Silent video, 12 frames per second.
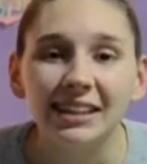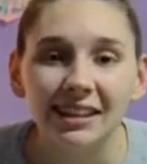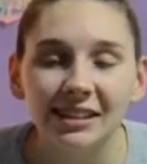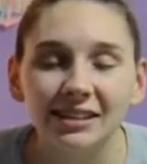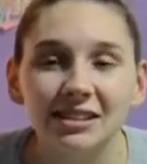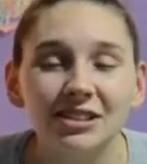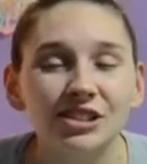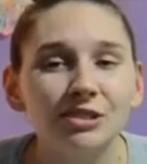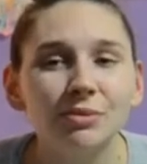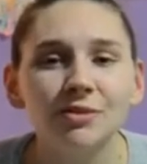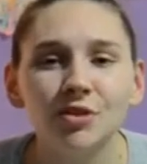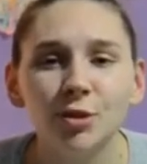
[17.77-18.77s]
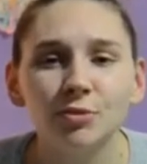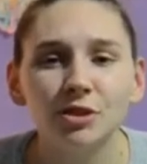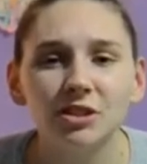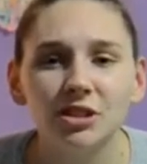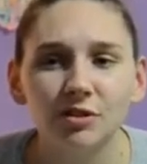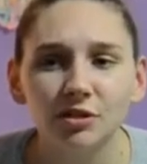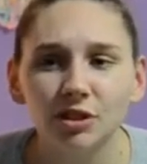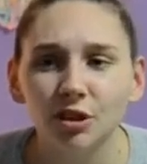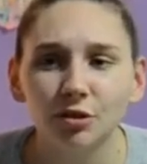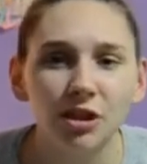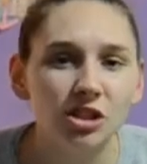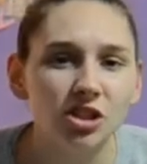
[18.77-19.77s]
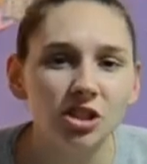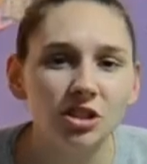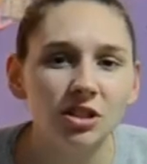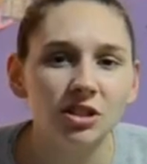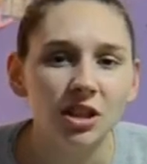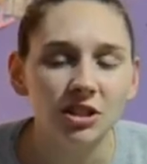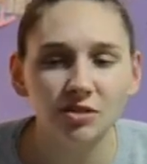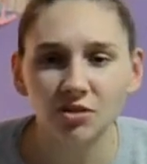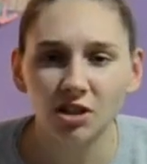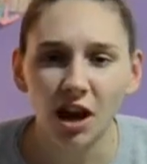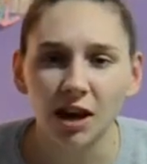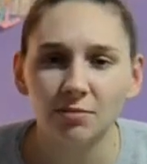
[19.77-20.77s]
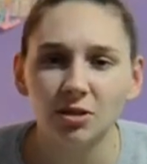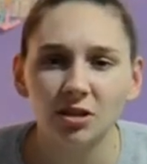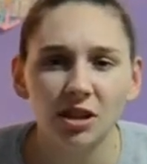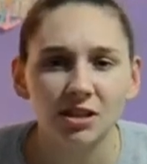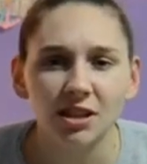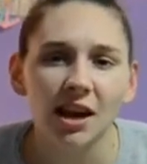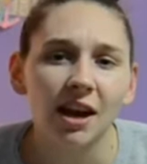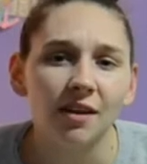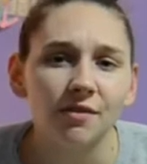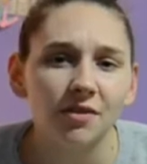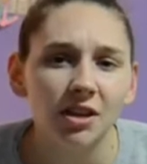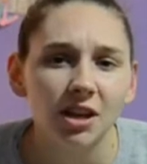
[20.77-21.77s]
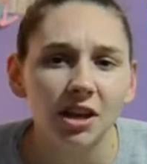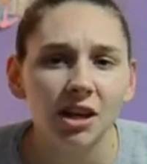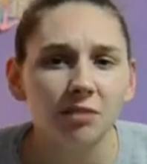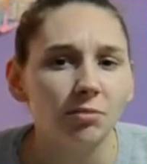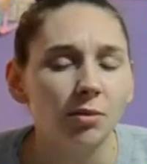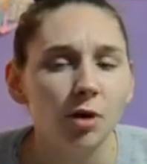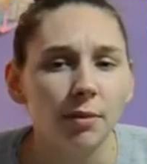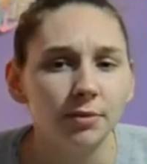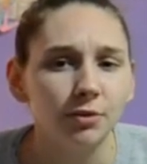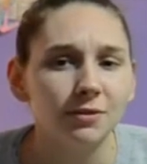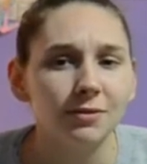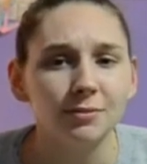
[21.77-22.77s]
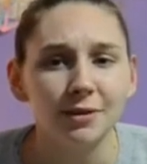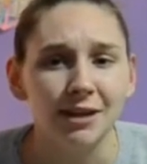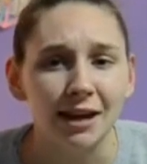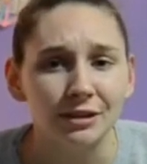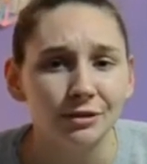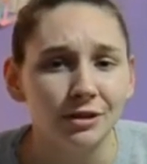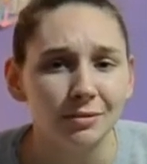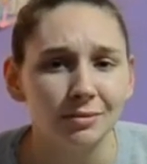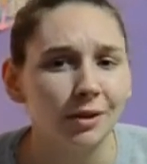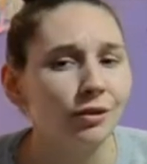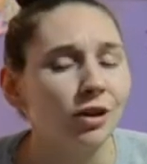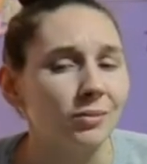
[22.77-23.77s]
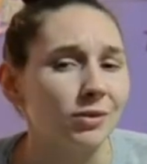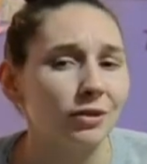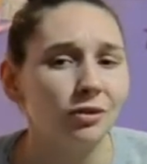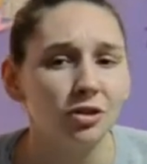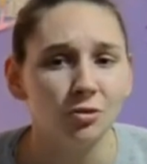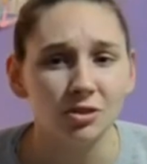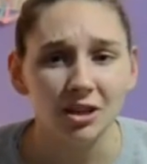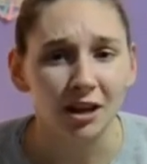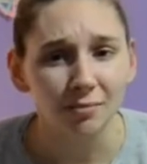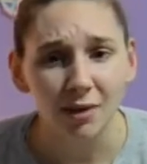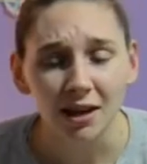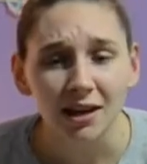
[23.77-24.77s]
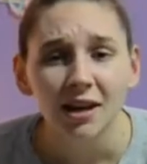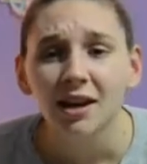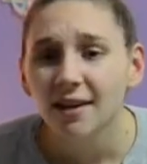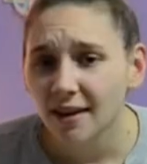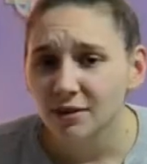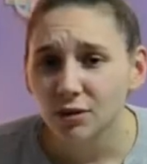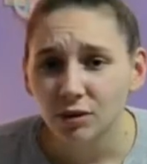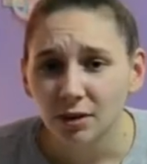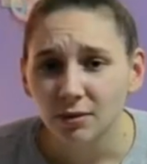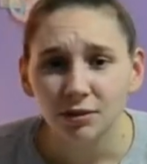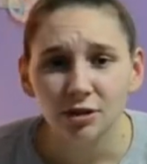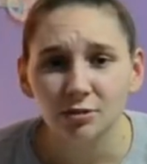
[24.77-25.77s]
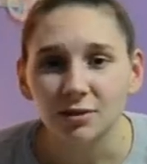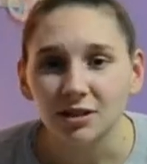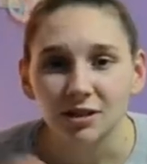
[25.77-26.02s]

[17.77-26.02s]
And this is going to be filmed in different locations at different times because I have my mom's Christmas, my dad's Christmas, my grandma's Christmas, and my other girl's Christmas.